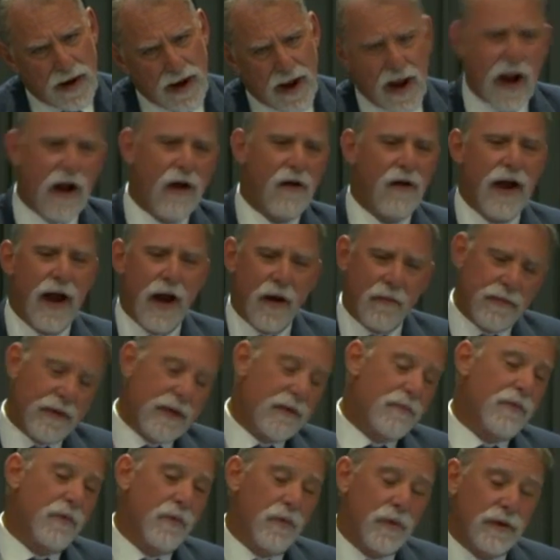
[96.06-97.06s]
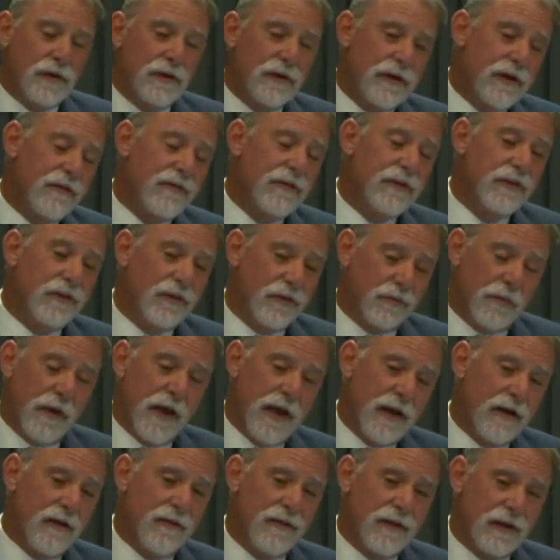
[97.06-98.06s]
how people would live and
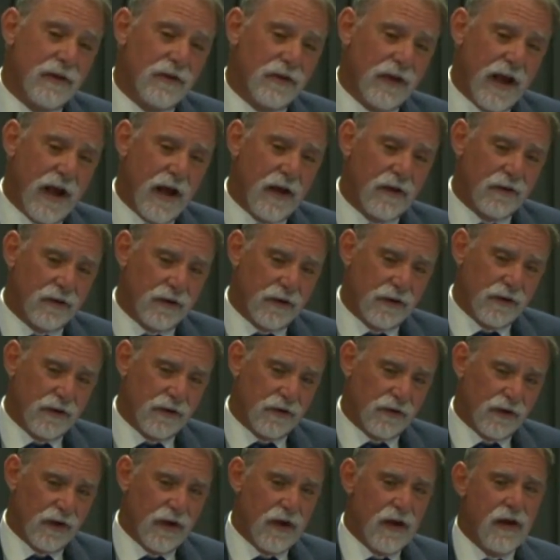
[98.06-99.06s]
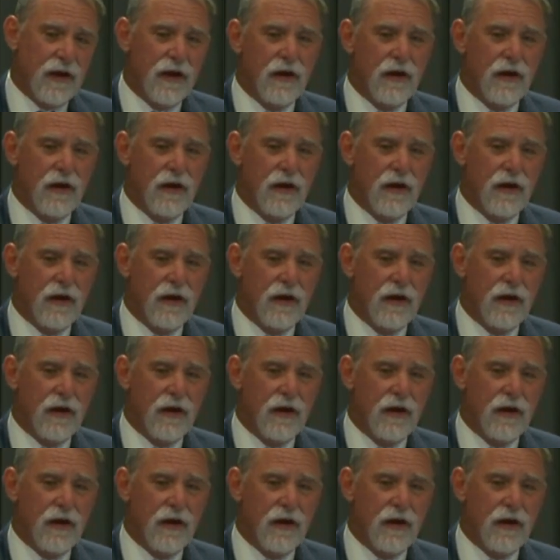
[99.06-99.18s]
spend in these houses